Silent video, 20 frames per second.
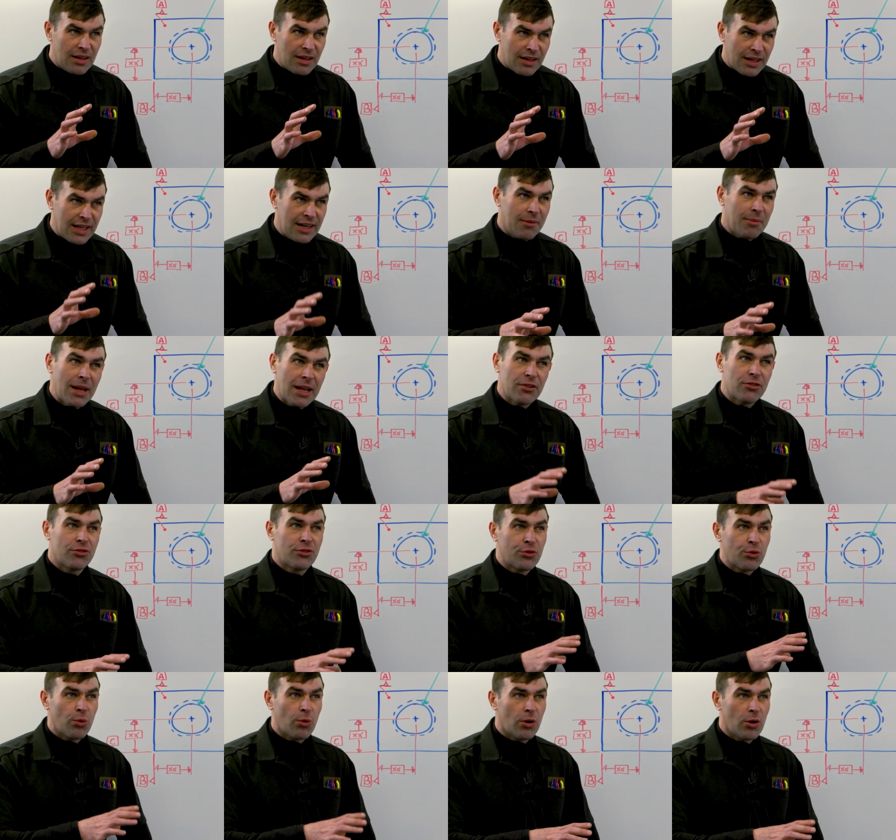again, I'm not
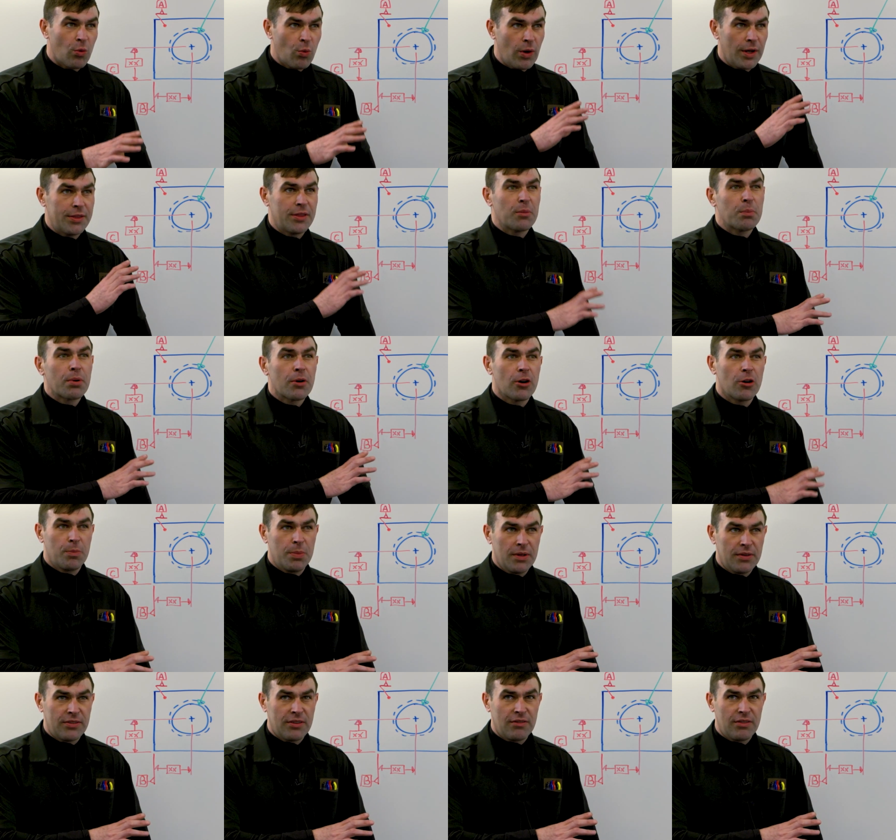sure what the
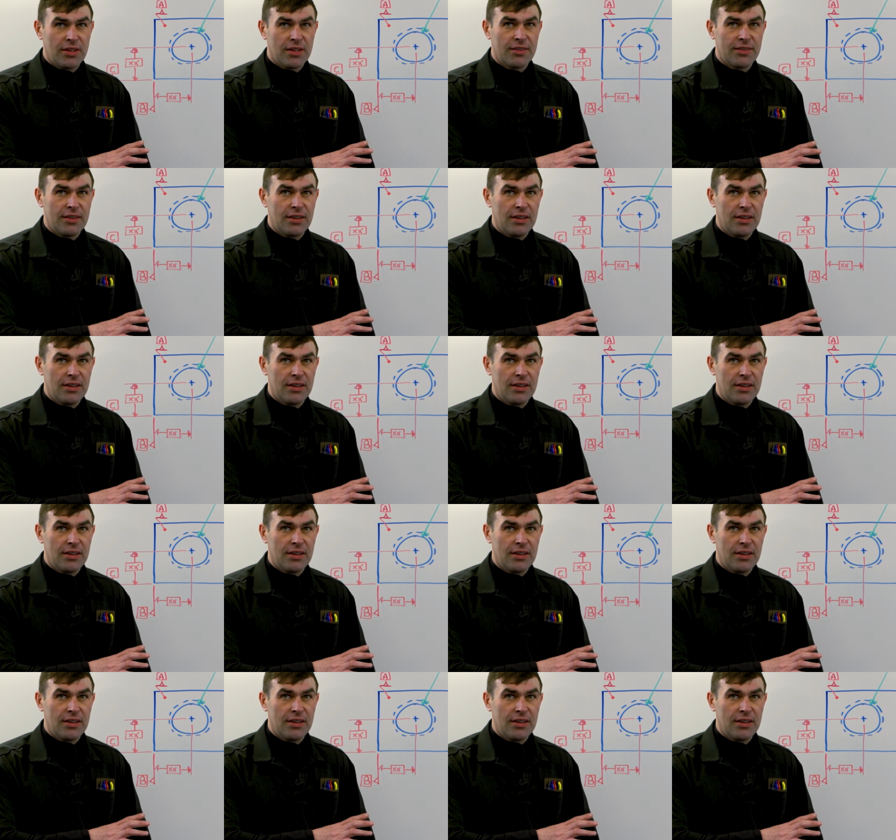purpose of this